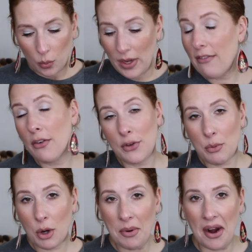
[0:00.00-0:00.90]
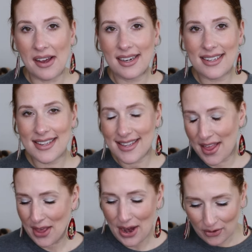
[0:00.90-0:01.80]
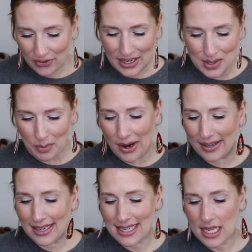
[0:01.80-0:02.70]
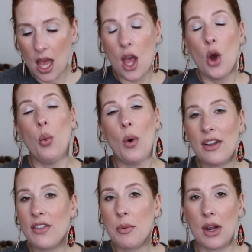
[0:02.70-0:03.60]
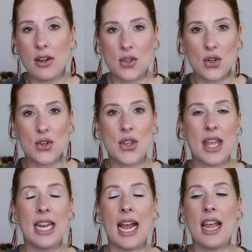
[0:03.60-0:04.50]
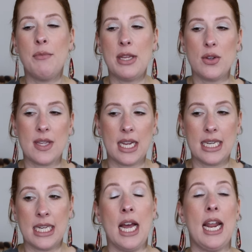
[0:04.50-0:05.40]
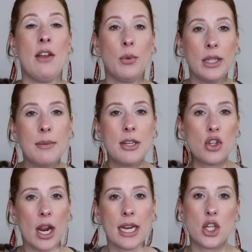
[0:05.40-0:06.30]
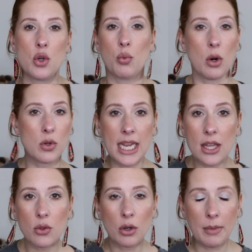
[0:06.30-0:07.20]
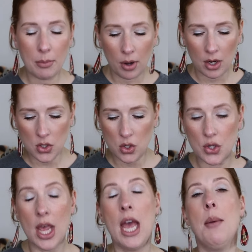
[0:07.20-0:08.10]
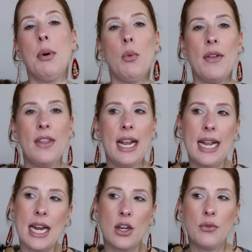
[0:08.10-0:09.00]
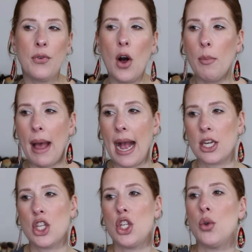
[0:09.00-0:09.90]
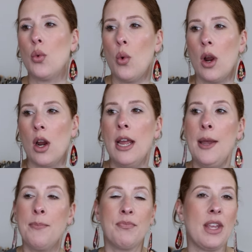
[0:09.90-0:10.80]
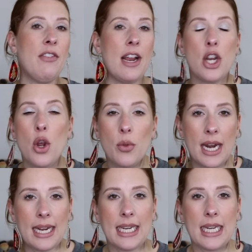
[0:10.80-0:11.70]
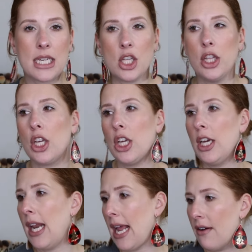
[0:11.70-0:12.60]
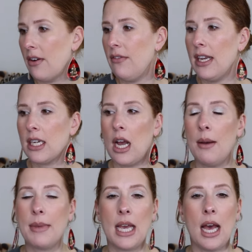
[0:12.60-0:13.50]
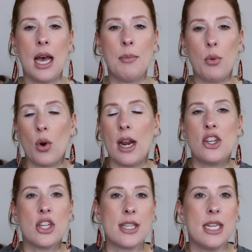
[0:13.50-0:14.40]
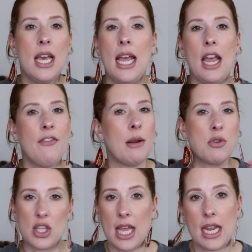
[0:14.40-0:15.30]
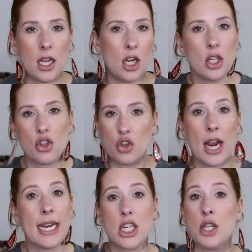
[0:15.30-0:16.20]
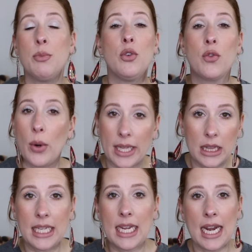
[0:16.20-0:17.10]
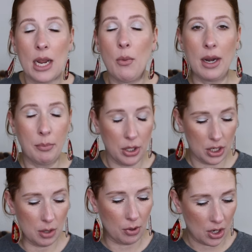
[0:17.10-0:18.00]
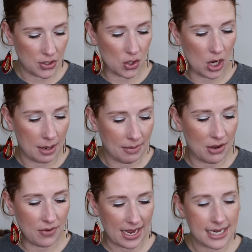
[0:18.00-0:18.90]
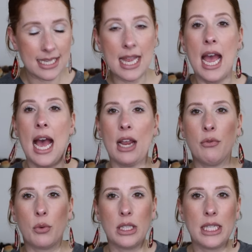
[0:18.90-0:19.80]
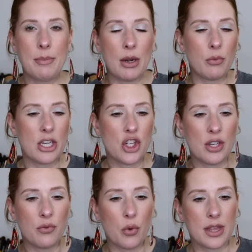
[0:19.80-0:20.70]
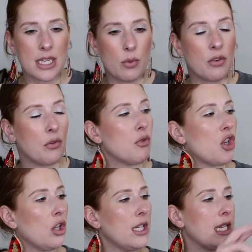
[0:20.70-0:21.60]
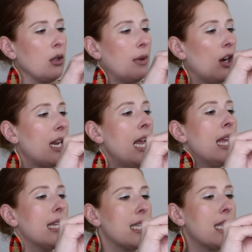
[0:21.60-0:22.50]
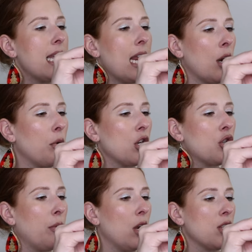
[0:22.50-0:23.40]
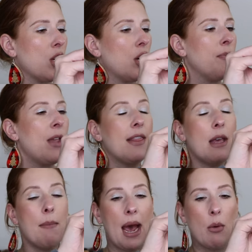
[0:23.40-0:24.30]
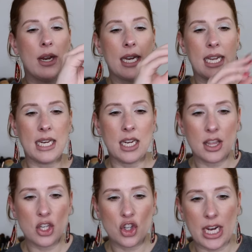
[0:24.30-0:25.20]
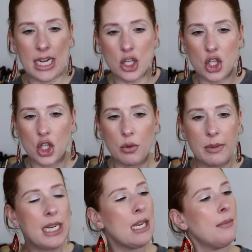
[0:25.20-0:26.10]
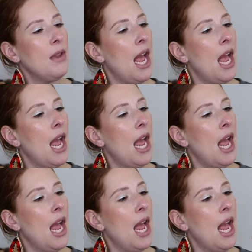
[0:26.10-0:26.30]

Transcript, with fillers: We have a few more products. They are face products. One of the bronzers that I have been using a ton, I've really been trying to rotate through my bronzers, but one that I kind of fall back to or if I know that I need it to look good, I have an event coming up, or I just, if I'm just like, trying to move quickly and I want to put a bronzer on my face. I've really been reaching for this one from Charlotte Tilbury. This is the airbrush bronzer, the matte one in the shade 2 medium.